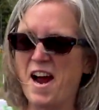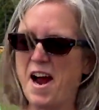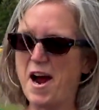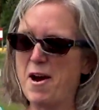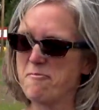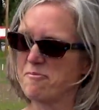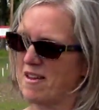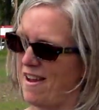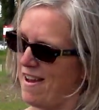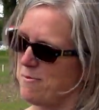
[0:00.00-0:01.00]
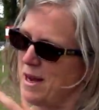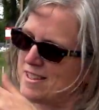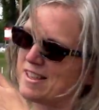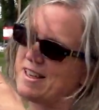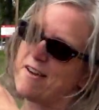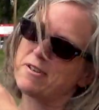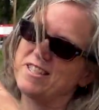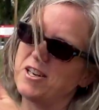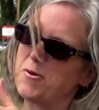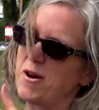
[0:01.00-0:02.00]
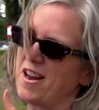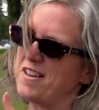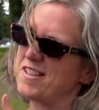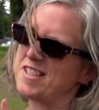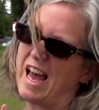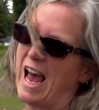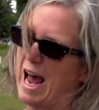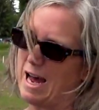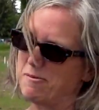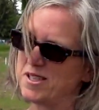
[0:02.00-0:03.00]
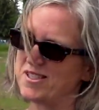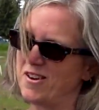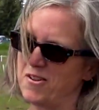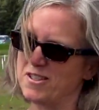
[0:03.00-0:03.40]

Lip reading: And basically every single one of these tabs is all the